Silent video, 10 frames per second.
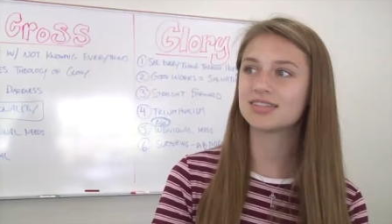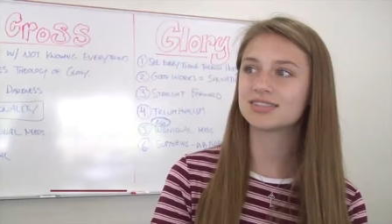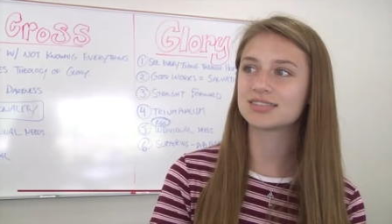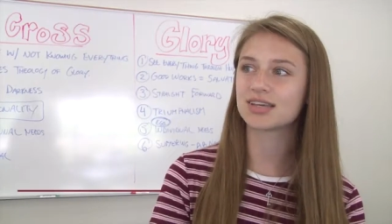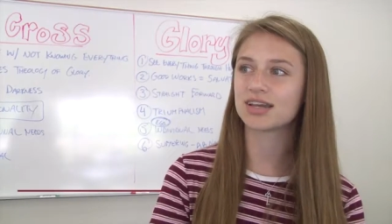
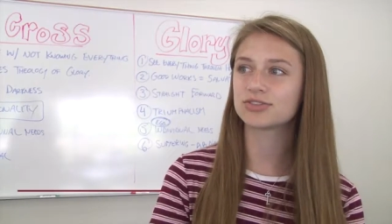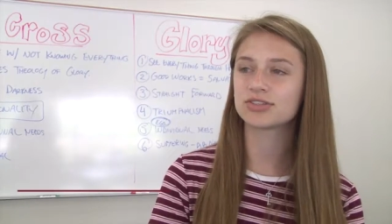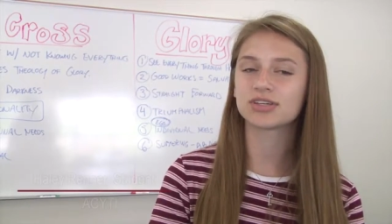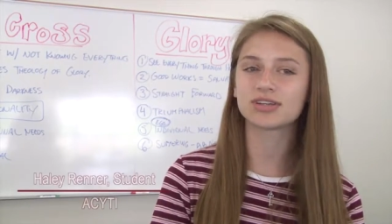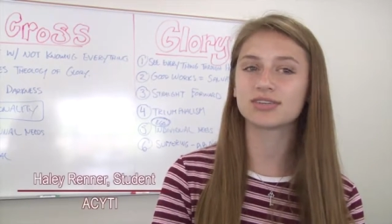It's
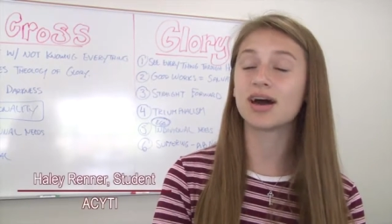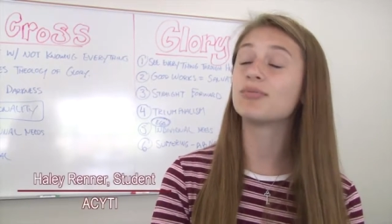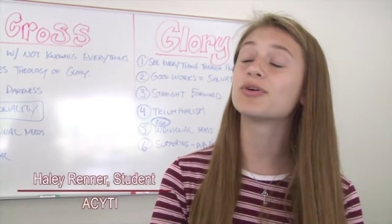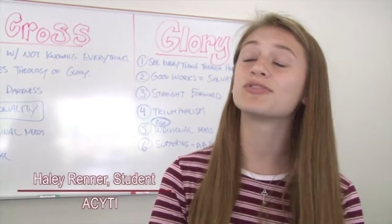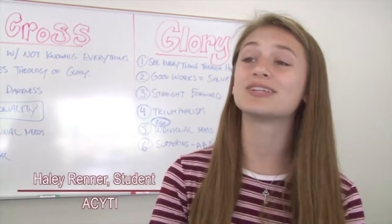actually a
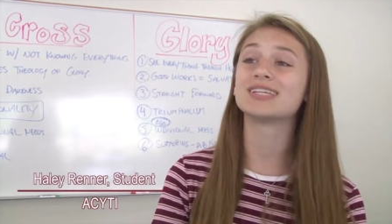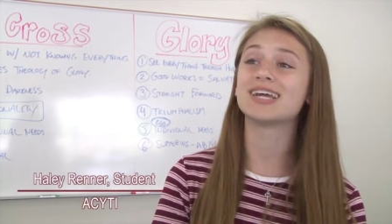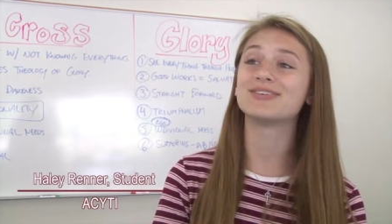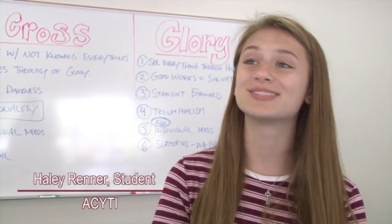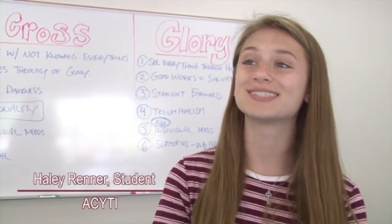lot more fun than
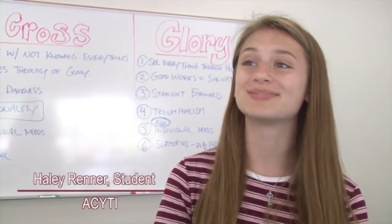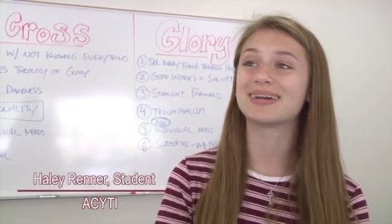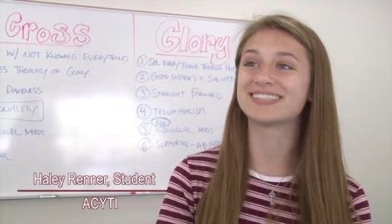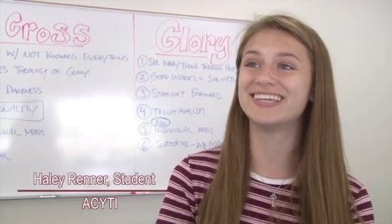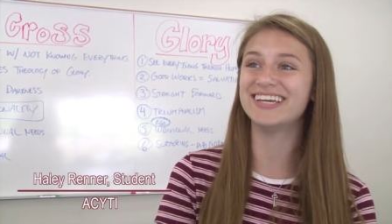I was
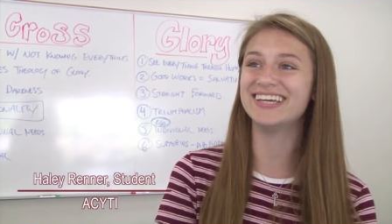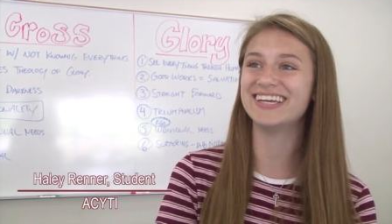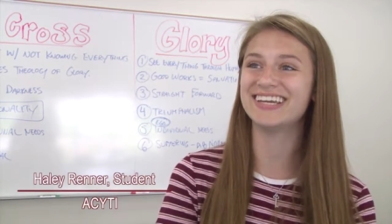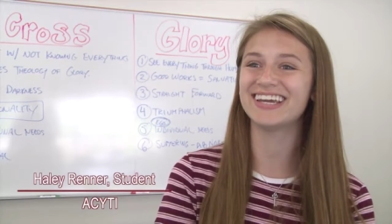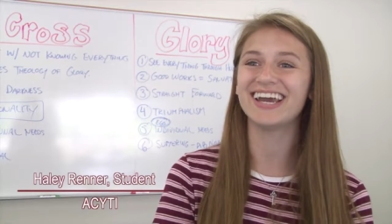
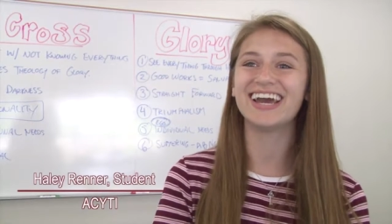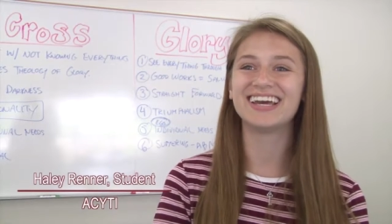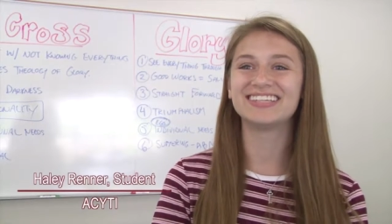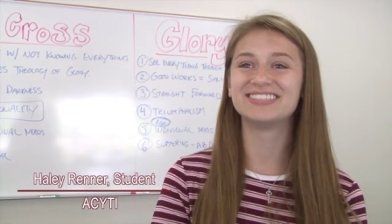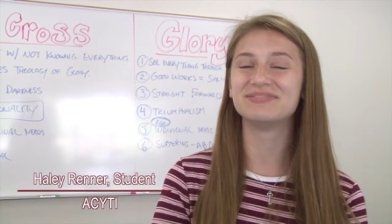expecting,
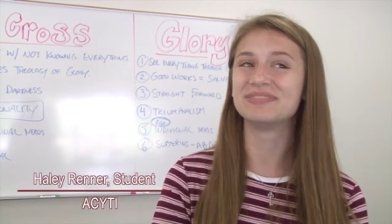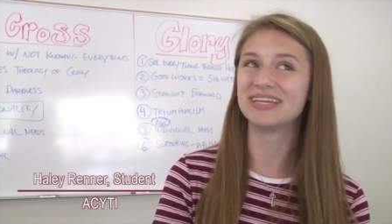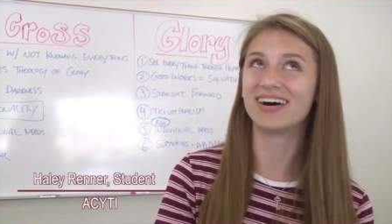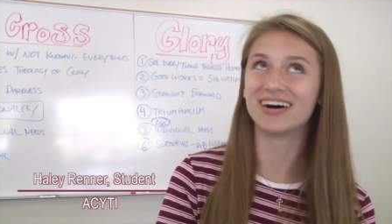to be